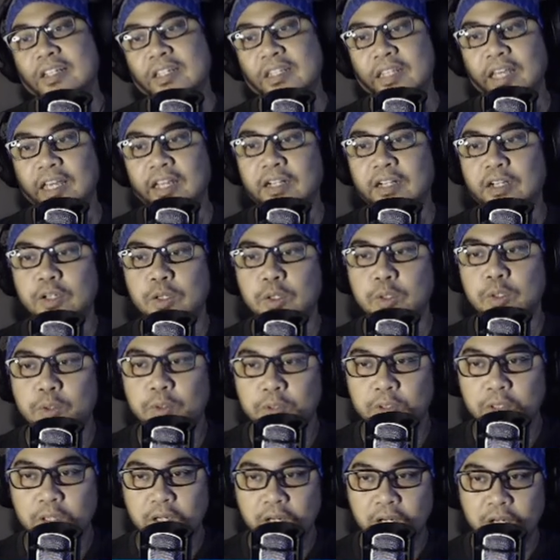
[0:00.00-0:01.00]
Take
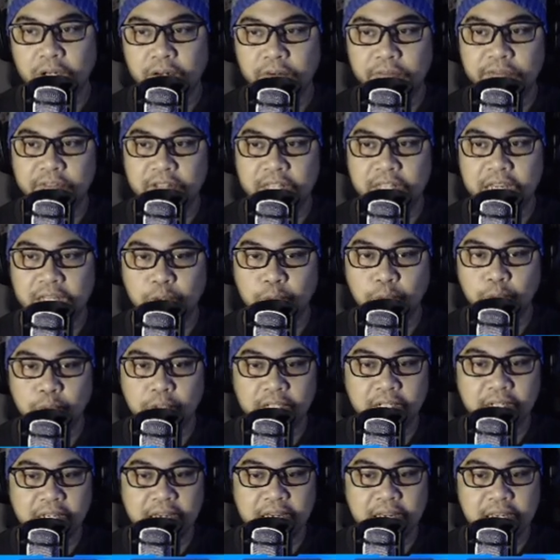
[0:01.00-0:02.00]
note of that
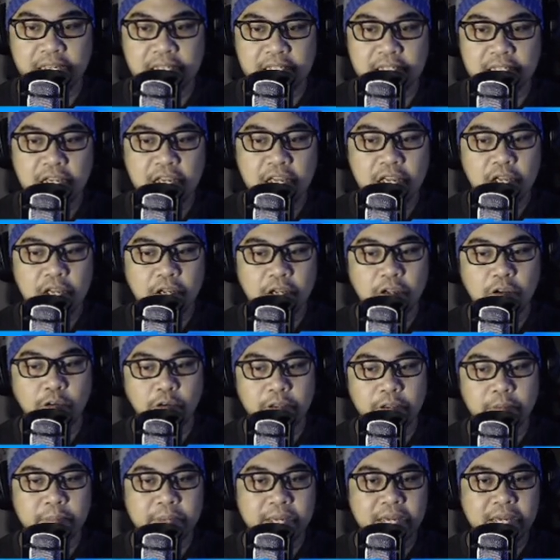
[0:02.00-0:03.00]
one, guys.
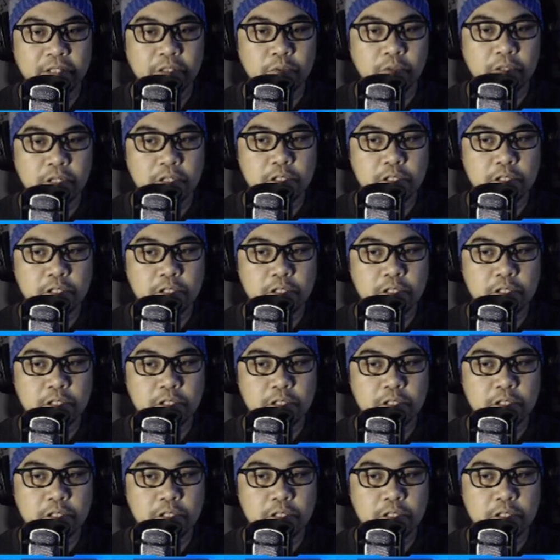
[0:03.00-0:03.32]
Going back to the